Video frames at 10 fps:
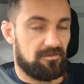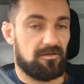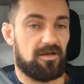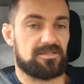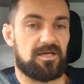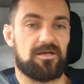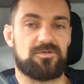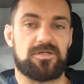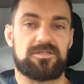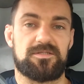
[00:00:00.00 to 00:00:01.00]
Isaiah
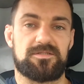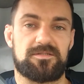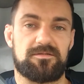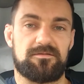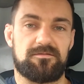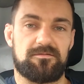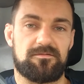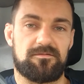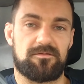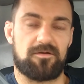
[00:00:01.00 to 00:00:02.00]
addresses
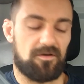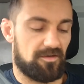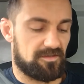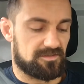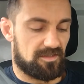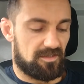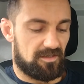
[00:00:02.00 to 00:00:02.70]
God as